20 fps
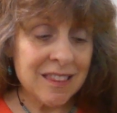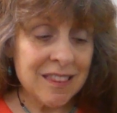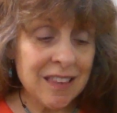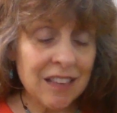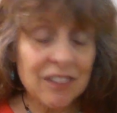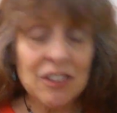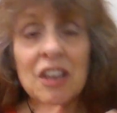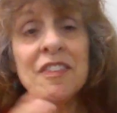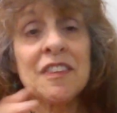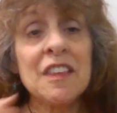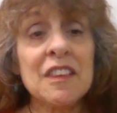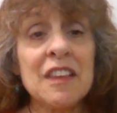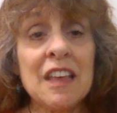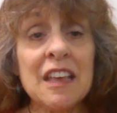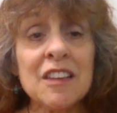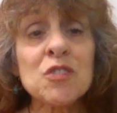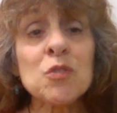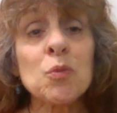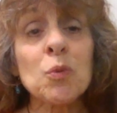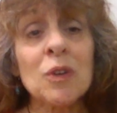that
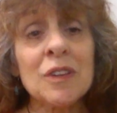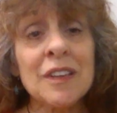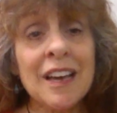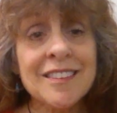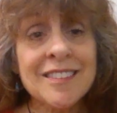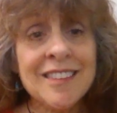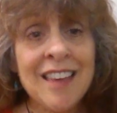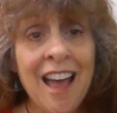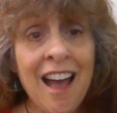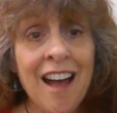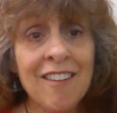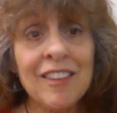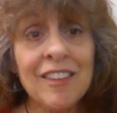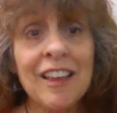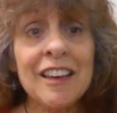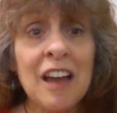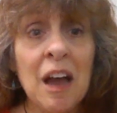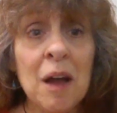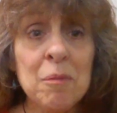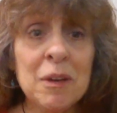Israelites have,
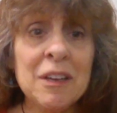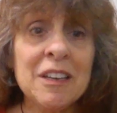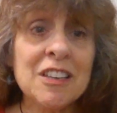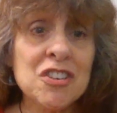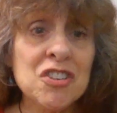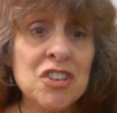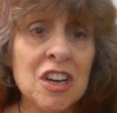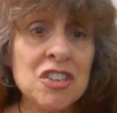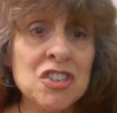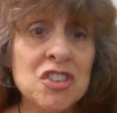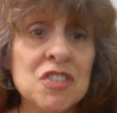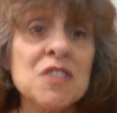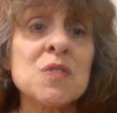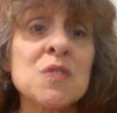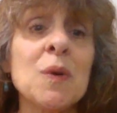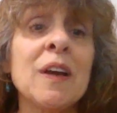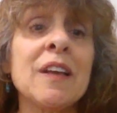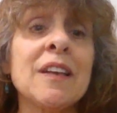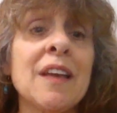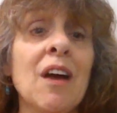like I'm reading Judges
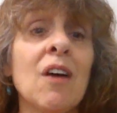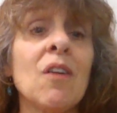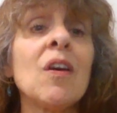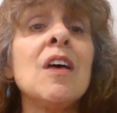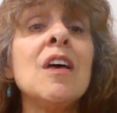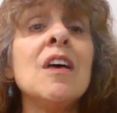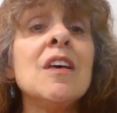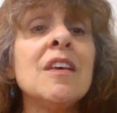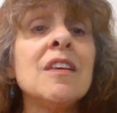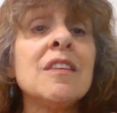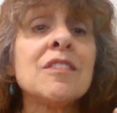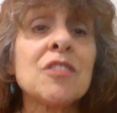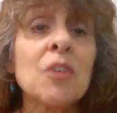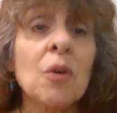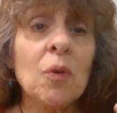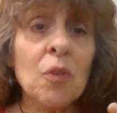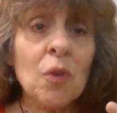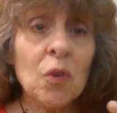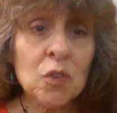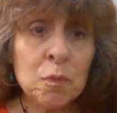right now.
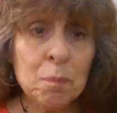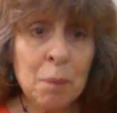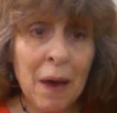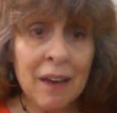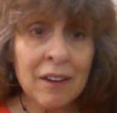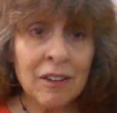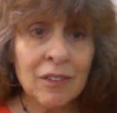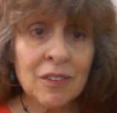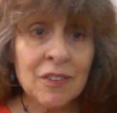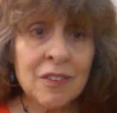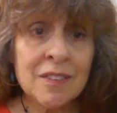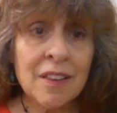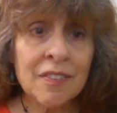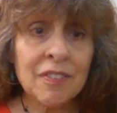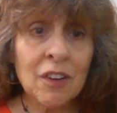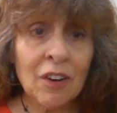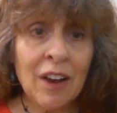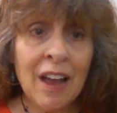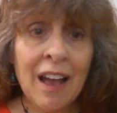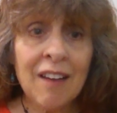So those battles that
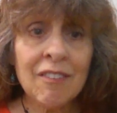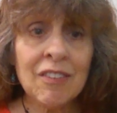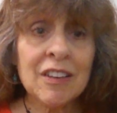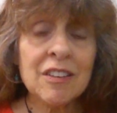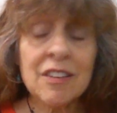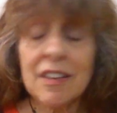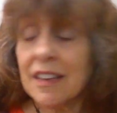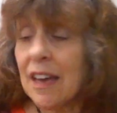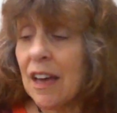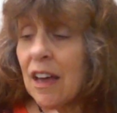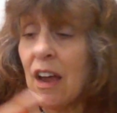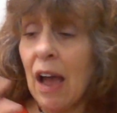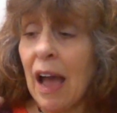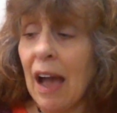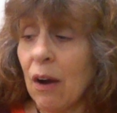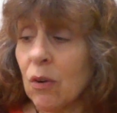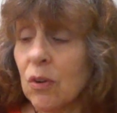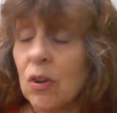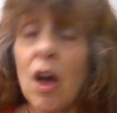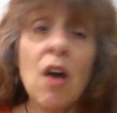they're having to get
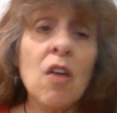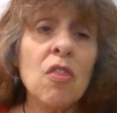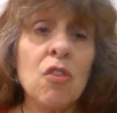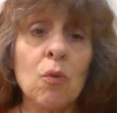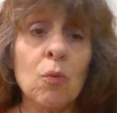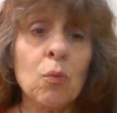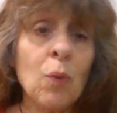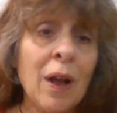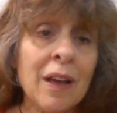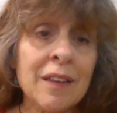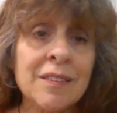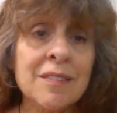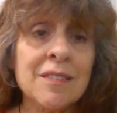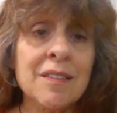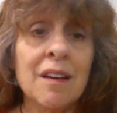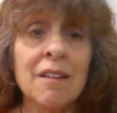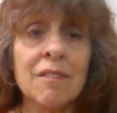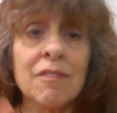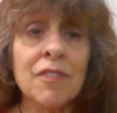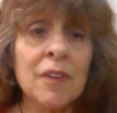out the rest
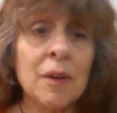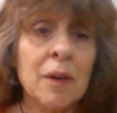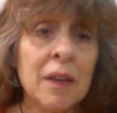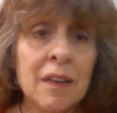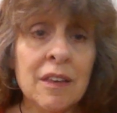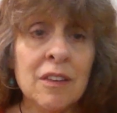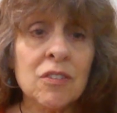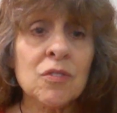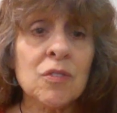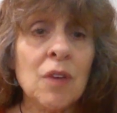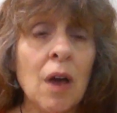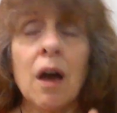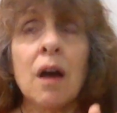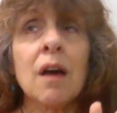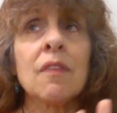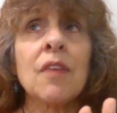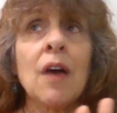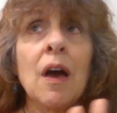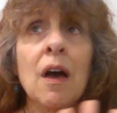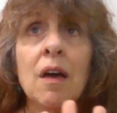of the
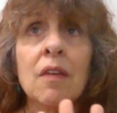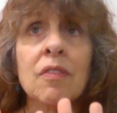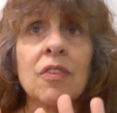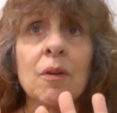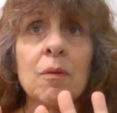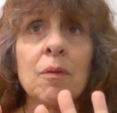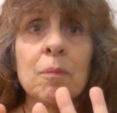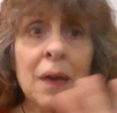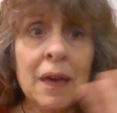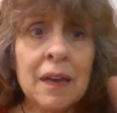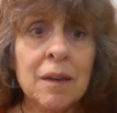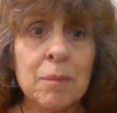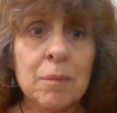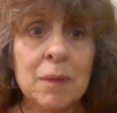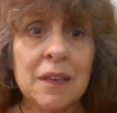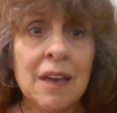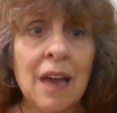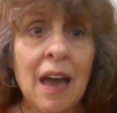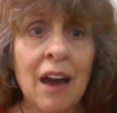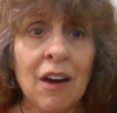
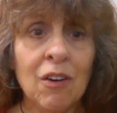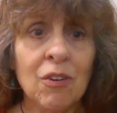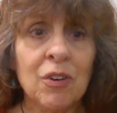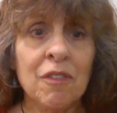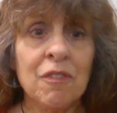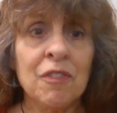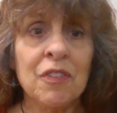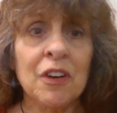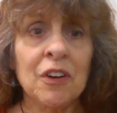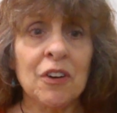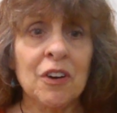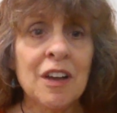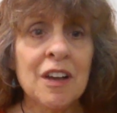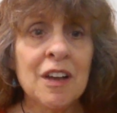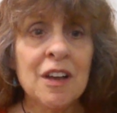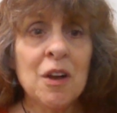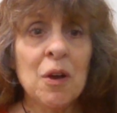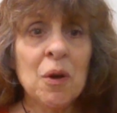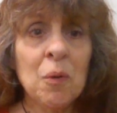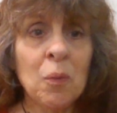enemy out of their
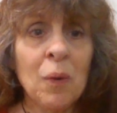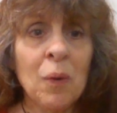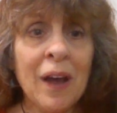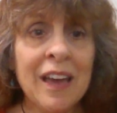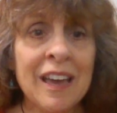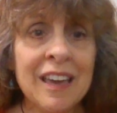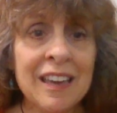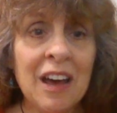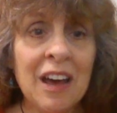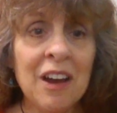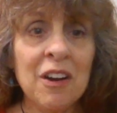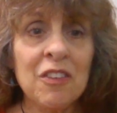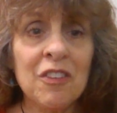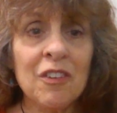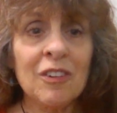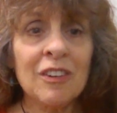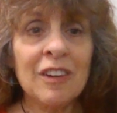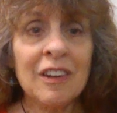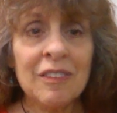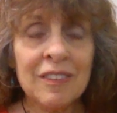way and out of
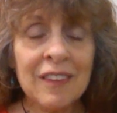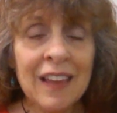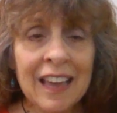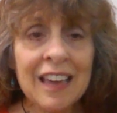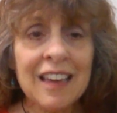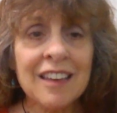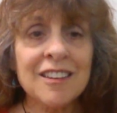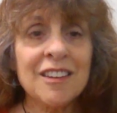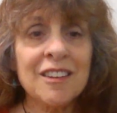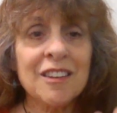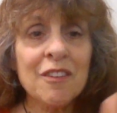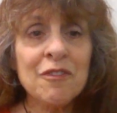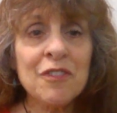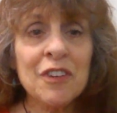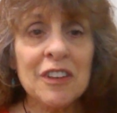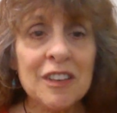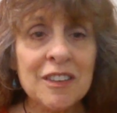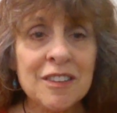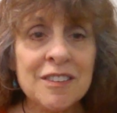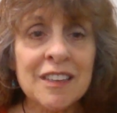their land, and the
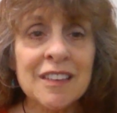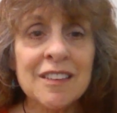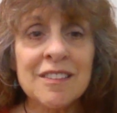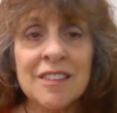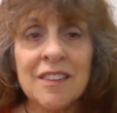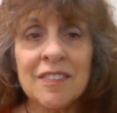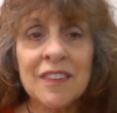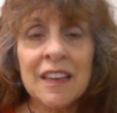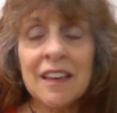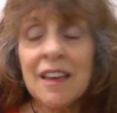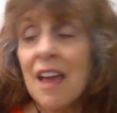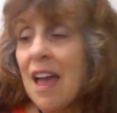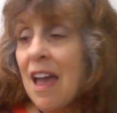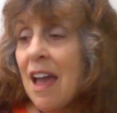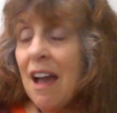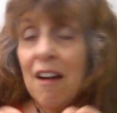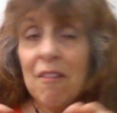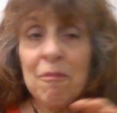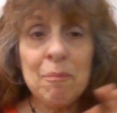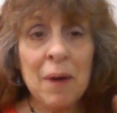Philistines that they
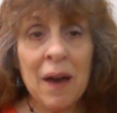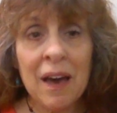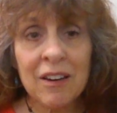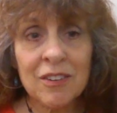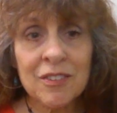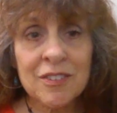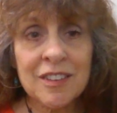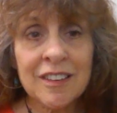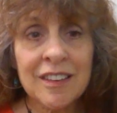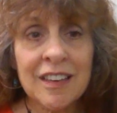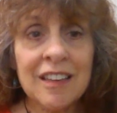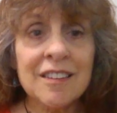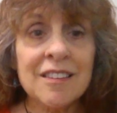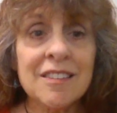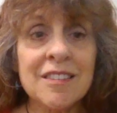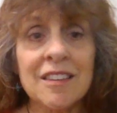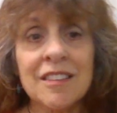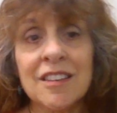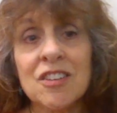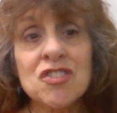have battles
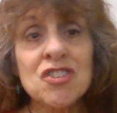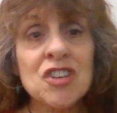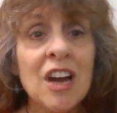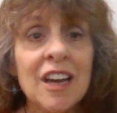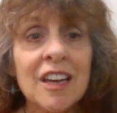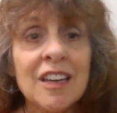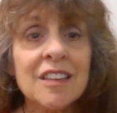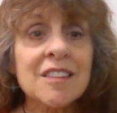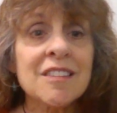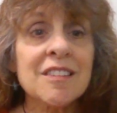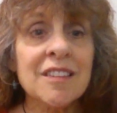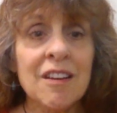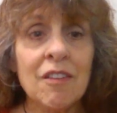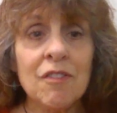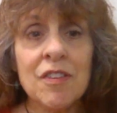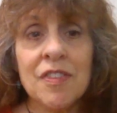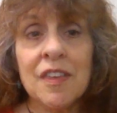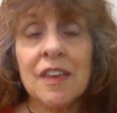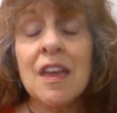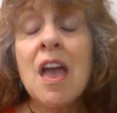against, and the giants and
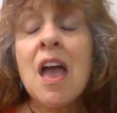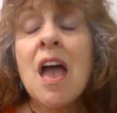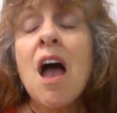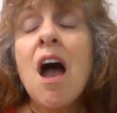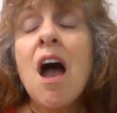everything,